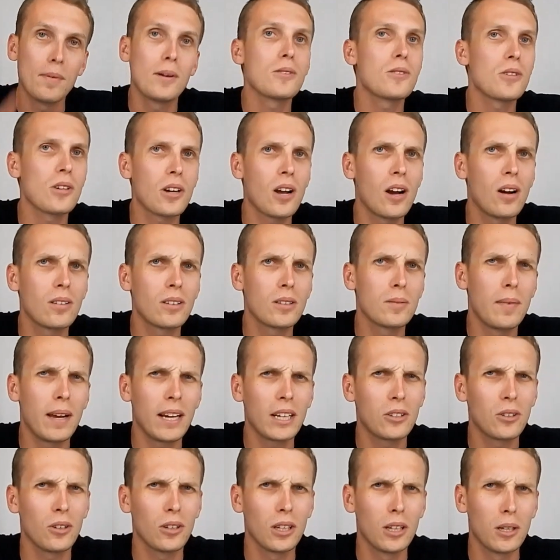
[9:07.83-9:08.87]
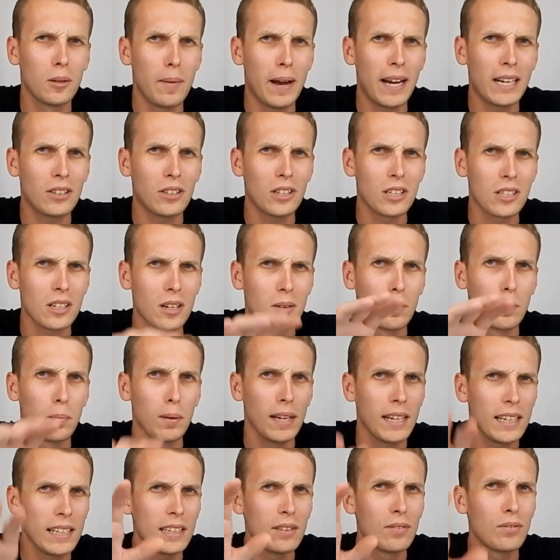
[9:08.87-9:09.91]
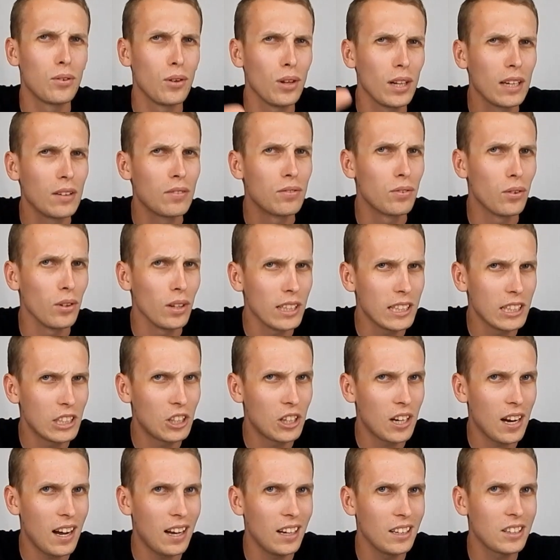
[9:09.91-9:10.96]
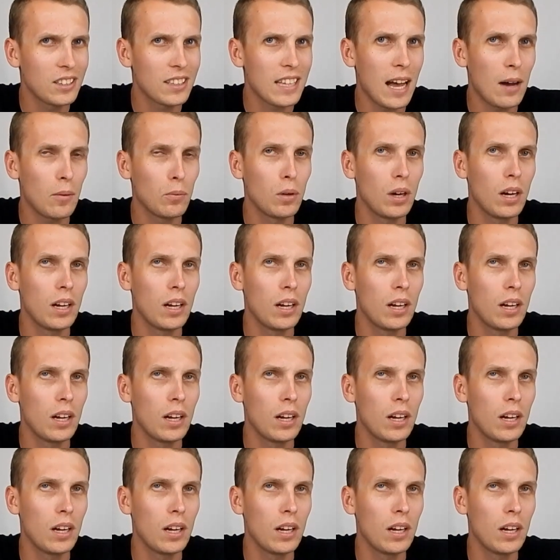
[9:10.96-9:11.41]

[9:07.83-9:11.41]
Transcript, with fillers: I'm also going to make sure that the battery is completely, fully, fully charged.